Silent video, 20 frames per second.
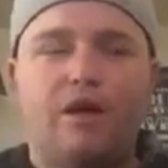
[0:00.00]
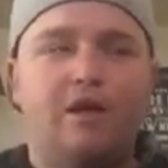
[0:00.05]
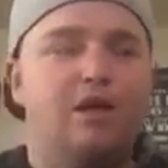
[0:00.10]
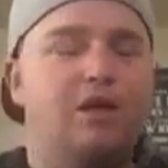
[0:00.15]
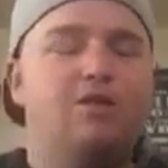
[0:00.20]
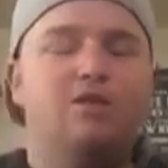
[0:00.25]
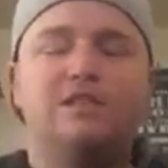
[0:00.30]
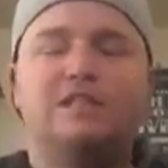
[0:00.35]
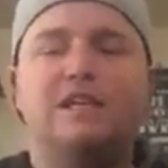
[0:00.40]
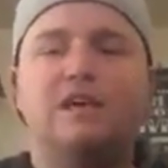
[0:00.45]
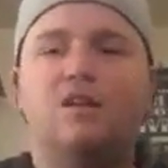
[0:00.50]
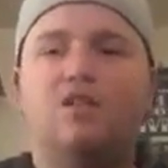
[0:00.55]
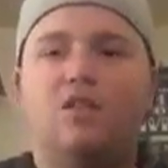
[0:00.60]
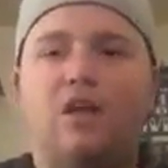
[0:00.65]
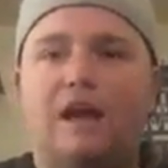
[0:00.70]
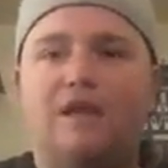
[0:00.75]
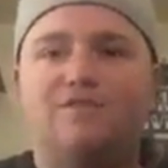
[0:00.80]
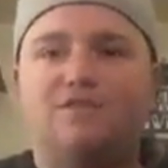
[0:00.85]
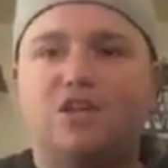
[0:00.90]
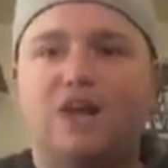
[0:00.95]
You don't see a
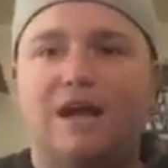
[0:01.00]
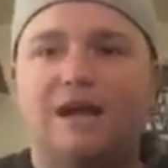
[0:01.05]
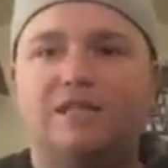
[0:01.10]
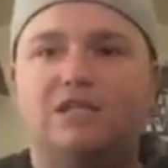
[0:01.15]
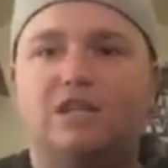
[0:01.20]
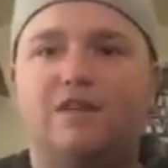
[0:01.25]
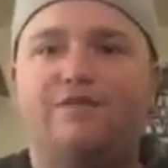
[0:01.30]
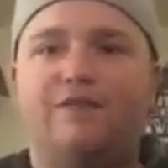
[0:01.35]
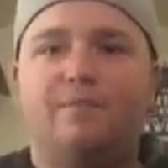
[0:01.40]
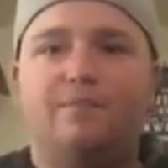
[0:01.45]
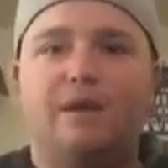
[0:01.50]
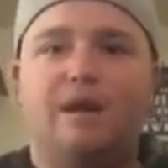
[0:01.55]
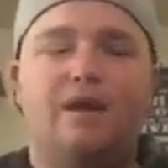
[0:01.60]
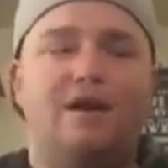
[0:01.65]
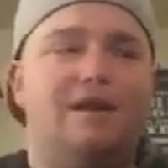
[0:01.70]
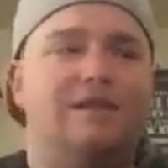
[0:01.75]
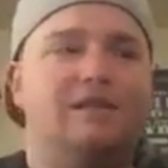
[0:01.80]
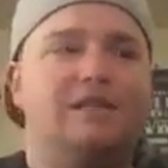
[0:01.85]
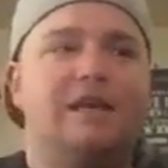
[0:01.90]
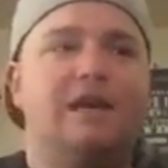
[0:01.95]
lot of Giant stuff up
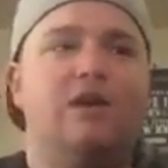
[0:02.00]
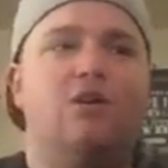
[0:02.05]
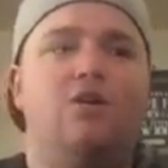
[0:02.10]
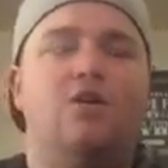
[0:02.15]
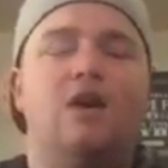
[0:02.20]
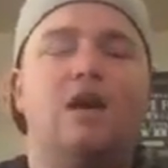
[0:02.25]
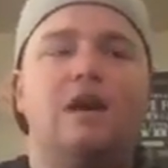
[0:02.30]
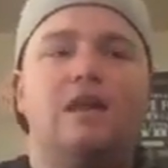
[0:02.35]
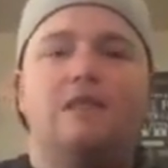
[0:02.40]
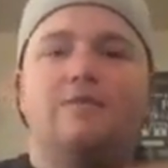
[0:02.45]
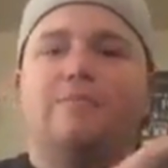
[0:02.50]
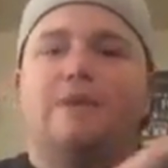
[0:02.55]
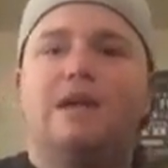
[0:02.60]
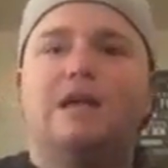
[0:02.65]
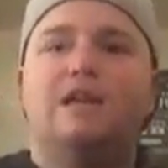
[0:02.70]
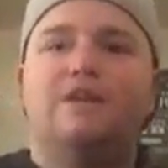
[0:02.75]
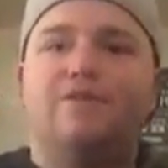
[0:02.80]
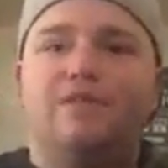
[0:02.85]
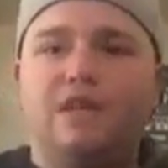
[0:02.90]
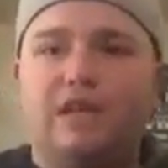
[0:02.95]
there until the
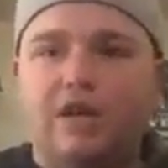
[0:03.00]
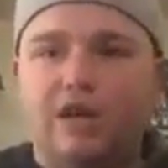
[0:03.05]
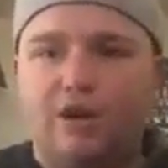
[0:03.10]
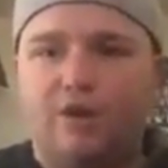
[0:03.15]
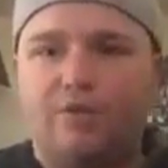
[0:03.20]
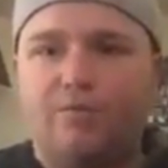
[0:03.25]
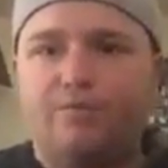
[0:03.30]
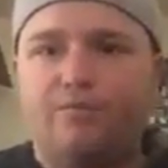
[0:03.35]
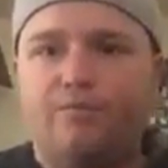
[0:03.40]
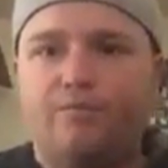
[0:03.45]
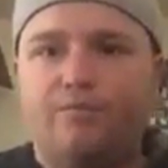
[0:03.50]
beginning of the year.